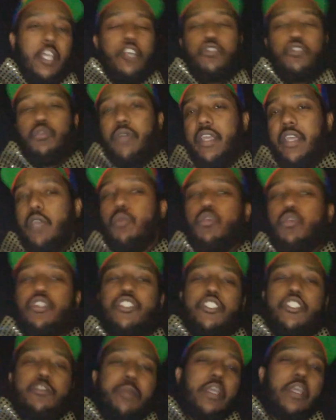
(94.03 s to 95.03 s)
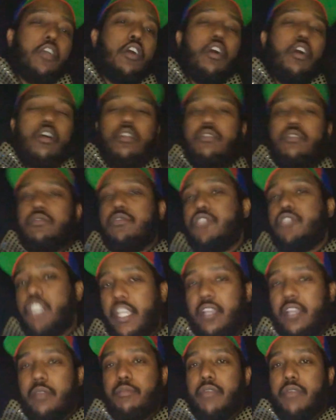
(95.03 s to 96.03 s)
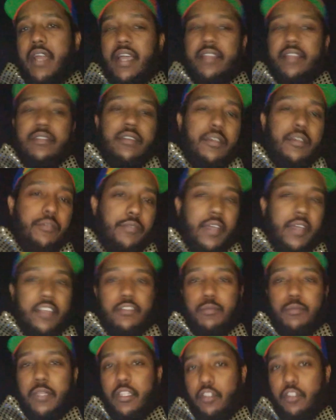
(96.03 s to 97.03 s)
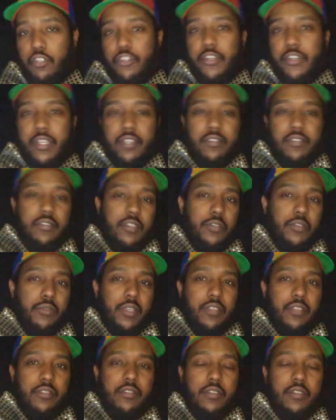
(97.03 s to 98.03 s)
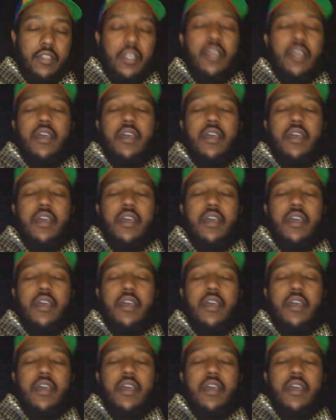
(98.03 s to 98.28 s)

So it will just be called Jacob Rant's Investment Learning Series.